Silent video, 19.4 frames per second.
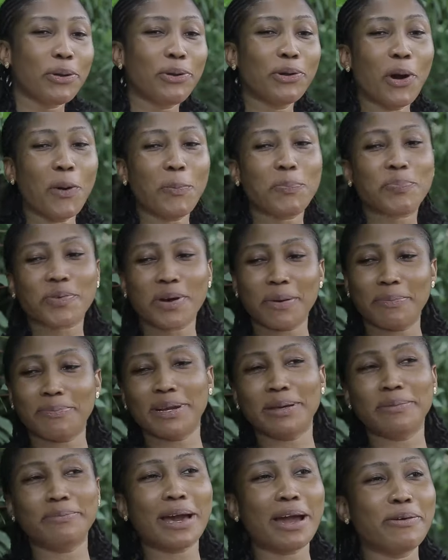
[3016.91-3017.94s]
No
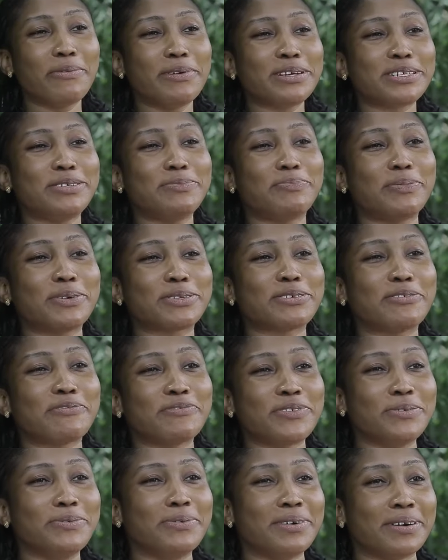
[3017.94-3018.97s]
problem. I wish the both of
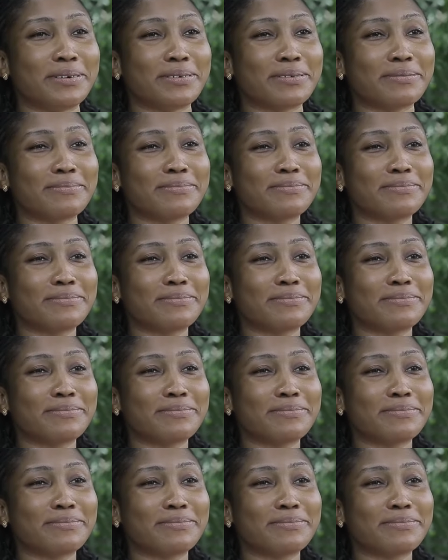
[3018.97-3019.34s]
you well.